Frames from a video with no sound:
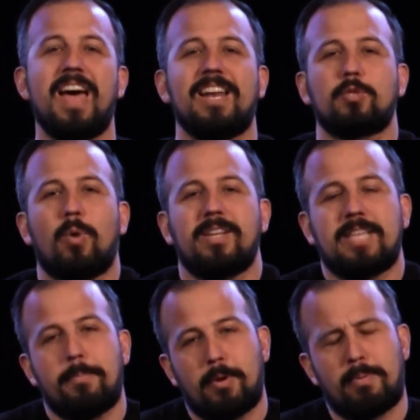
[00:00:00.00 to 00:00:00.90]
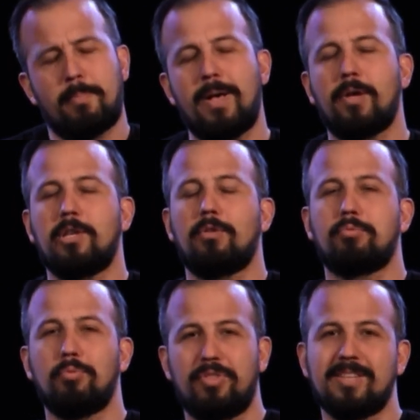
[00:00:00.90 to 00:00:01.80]
that that is what is able to propel
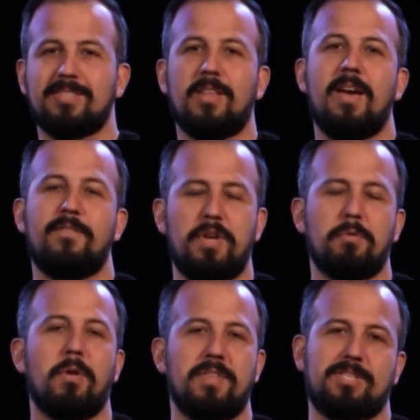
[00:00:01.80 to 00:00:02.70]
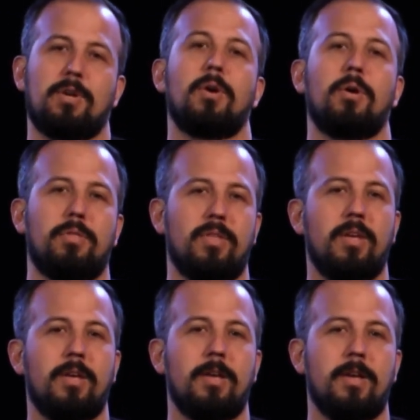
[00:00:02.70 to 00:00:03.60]
you through this life here on this earth.
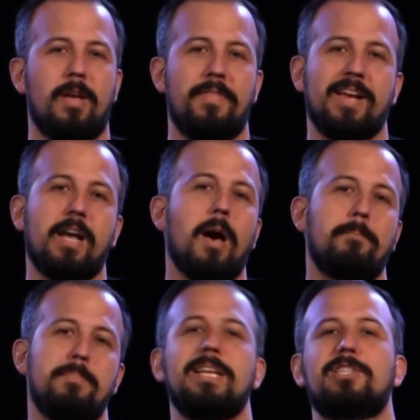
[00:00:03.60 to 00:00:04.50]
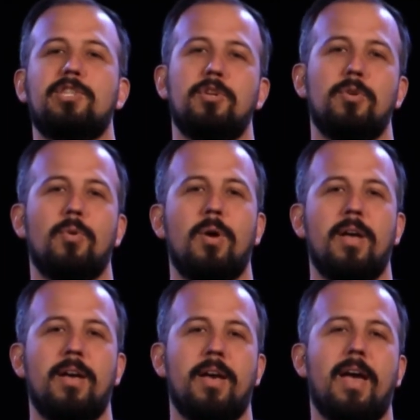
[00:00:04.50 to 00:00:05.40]
And that God meets
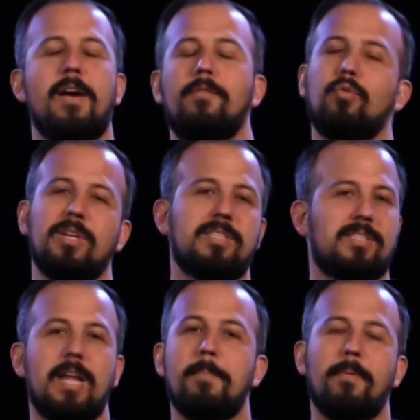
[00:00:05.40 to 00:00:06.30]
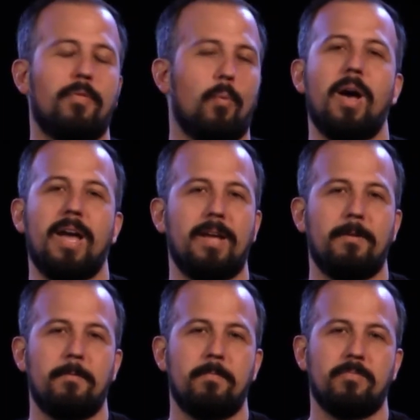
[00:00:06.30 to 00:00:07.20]
you every step of the way.
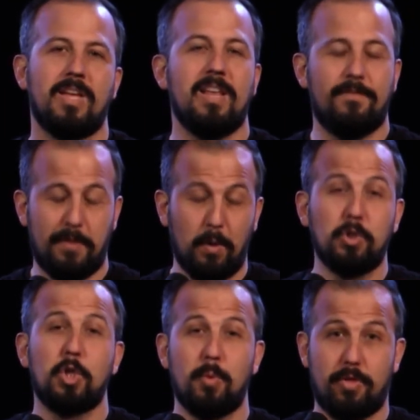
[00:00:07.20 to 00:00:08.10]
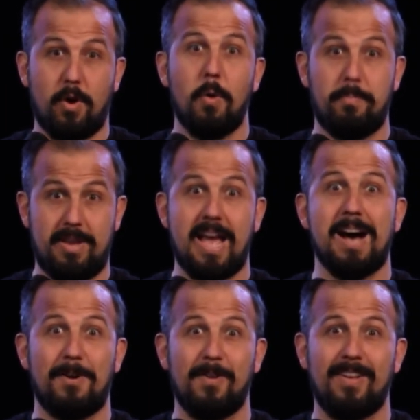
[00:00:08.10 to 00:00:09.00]
That he fills you with hope
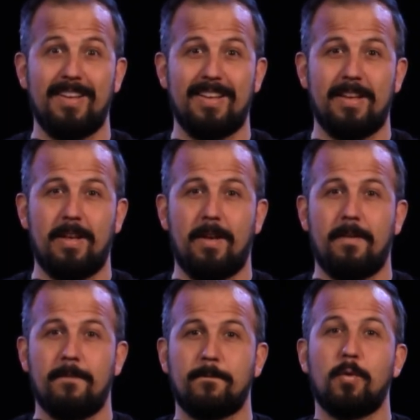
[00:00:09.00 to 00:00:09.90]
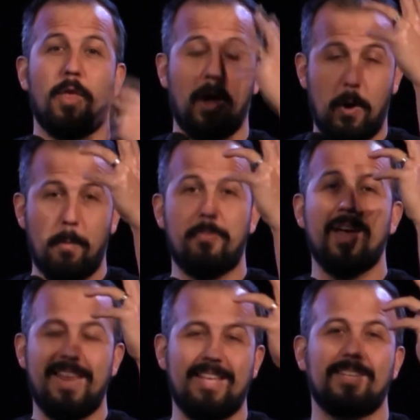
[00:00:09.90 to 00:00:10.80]
now for the
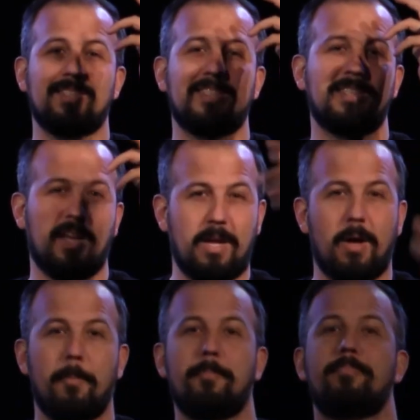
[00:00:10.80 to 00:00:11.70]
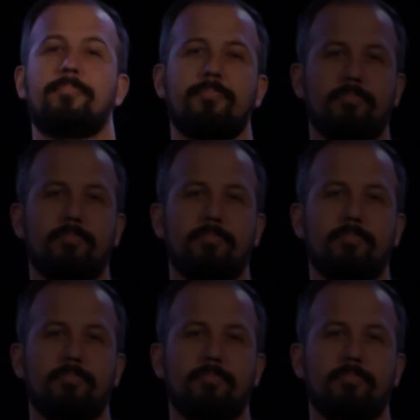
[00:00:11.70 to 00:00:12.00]
hope that is to come.